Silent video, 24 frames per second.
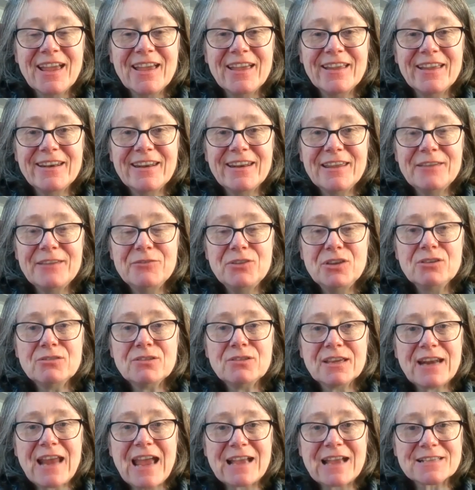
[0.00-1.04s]
And if you
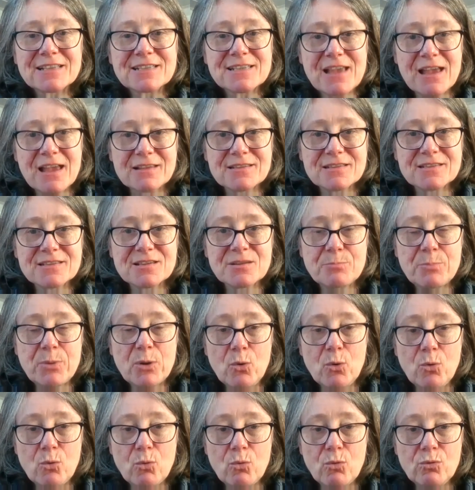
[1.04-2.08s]
can access
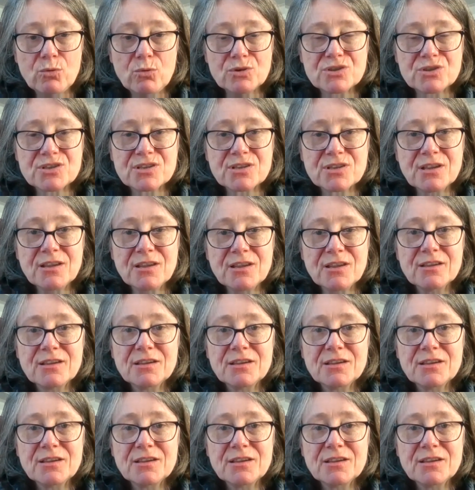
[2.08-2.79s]
support,